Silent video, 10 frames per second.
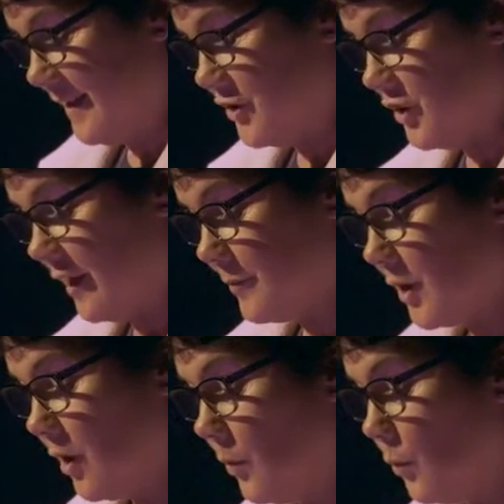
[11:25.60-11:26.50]
She has
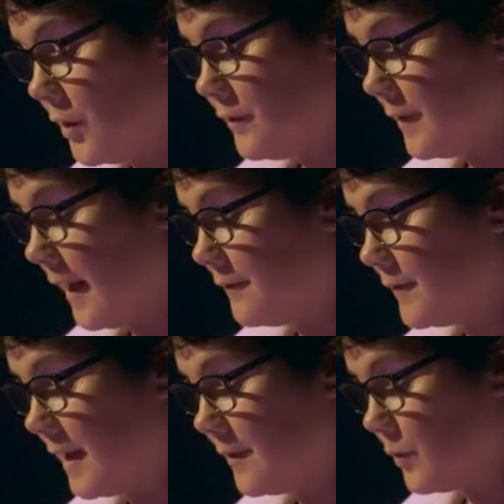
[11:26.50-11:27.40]
become a wonderful
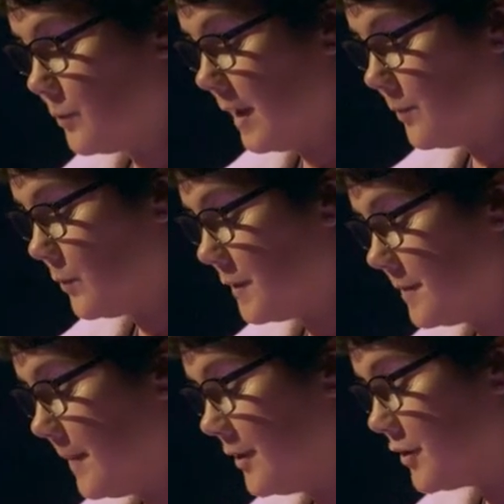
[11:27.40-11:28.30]
advocate with people with
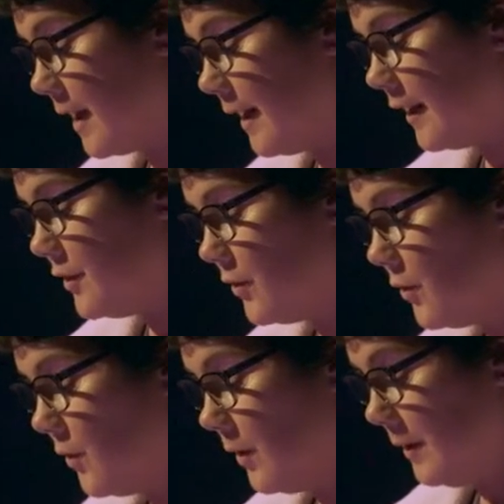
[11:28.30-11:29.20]
dementia, and I
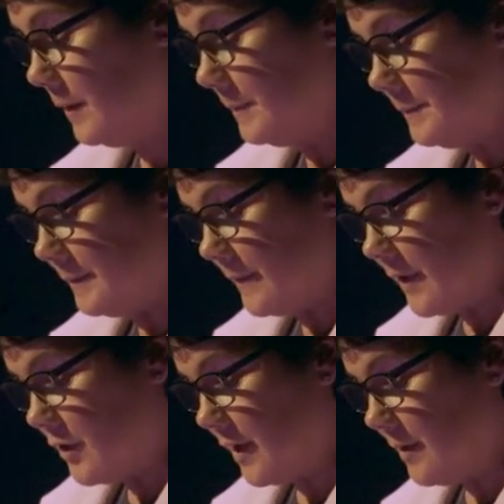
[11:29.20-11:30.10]
know
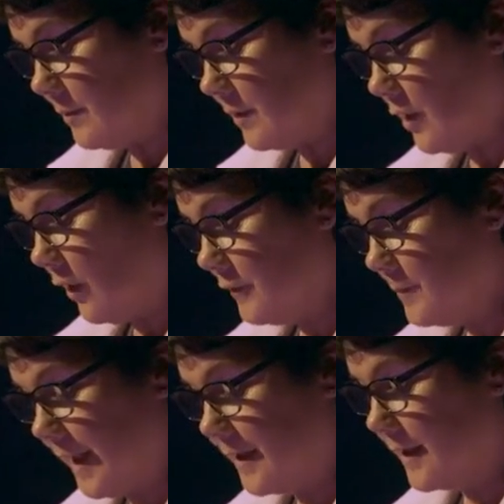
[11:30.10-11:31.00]
she loved
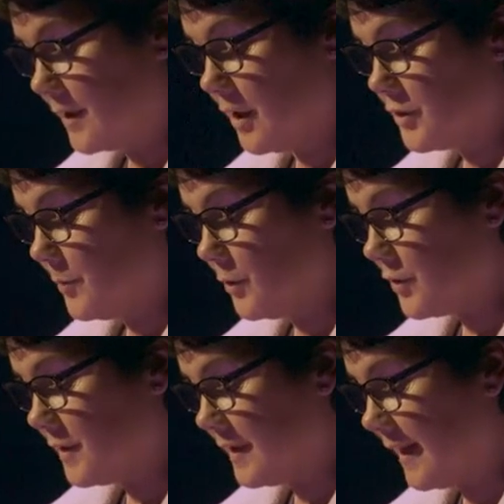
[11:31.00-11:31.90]
making a
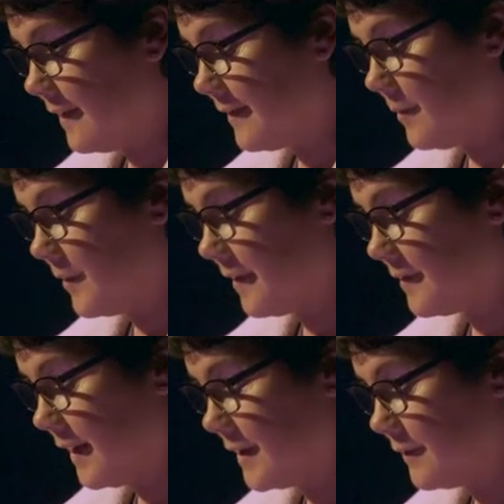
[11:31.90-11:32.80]
contribution to the Alzheimer's
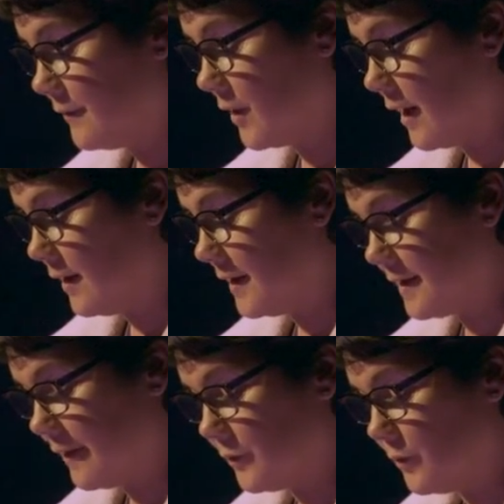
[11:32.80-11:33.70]
Society of Ireland
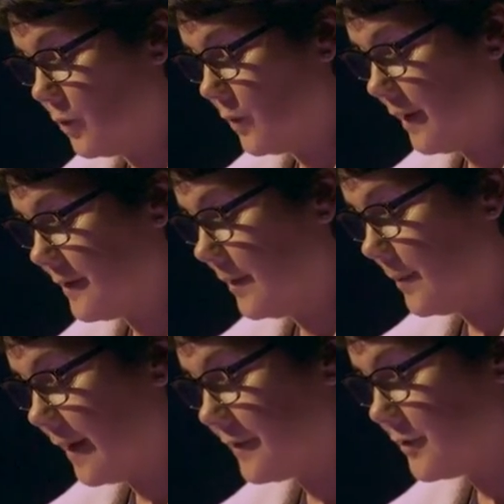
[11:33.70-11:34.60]
as a role as an
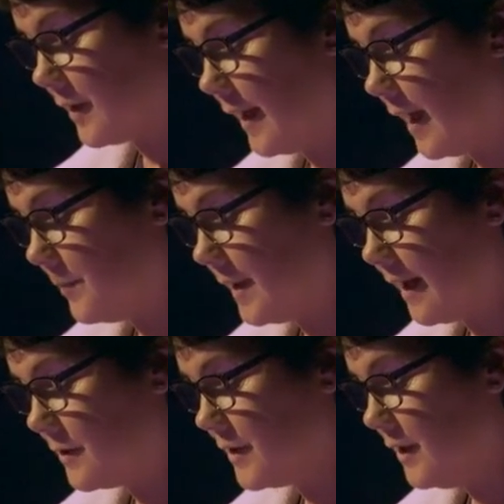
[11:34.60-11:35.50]
ambassador and helping
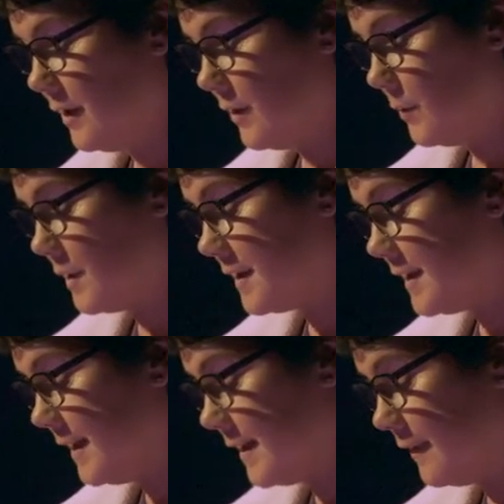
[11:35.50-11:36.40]
out with the
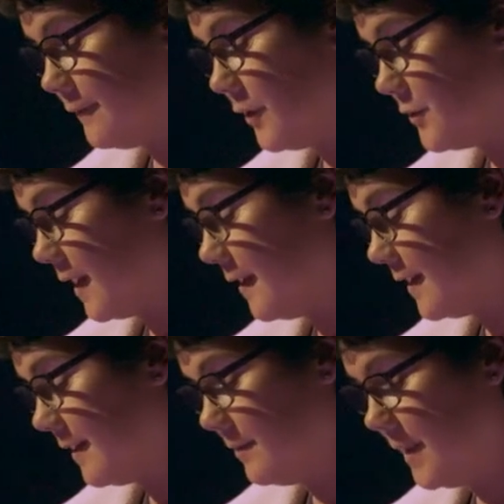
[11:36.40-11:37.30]
Tea Day
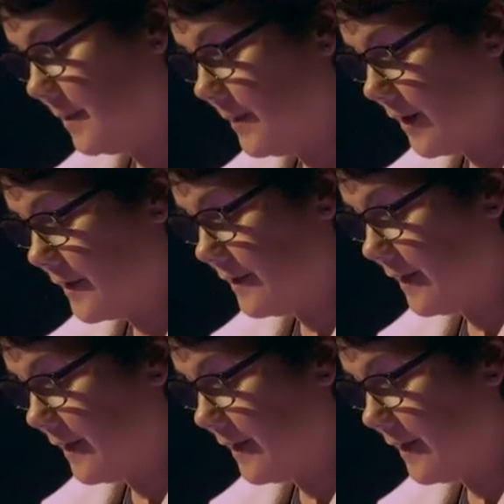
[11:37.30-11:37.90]
fundraising, mini marathon,